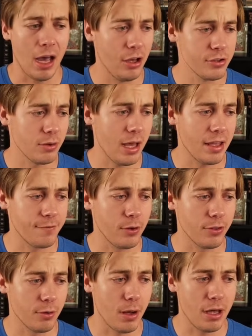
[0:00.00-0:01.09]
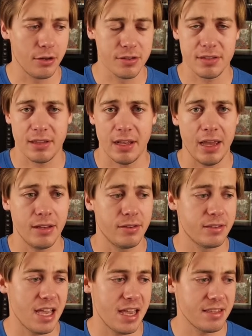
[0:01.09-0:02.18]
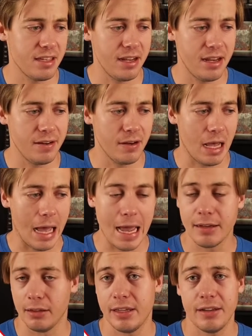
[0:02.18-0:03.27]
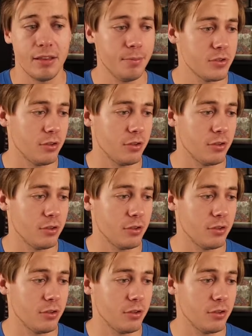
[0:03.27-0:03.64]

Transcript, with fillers: I also had a few other models that I tested and I deleted them.